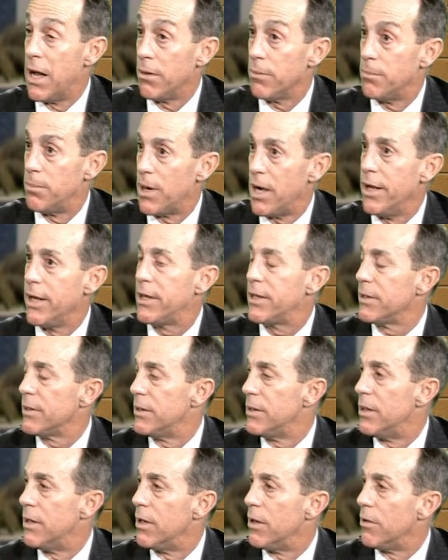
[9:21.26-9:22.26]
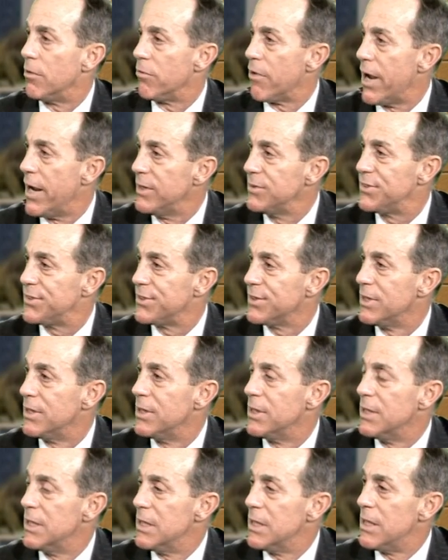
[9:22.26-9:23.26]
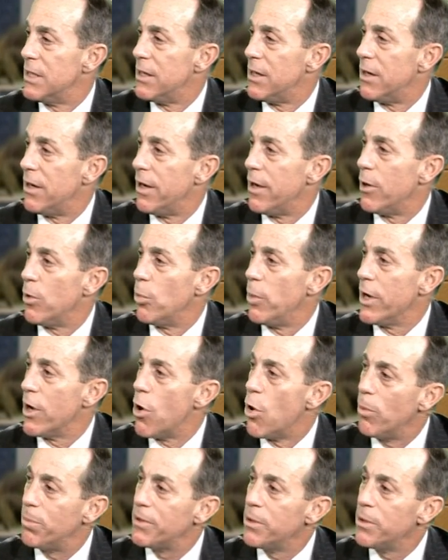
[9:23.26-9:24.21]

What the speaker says: bike race. We hope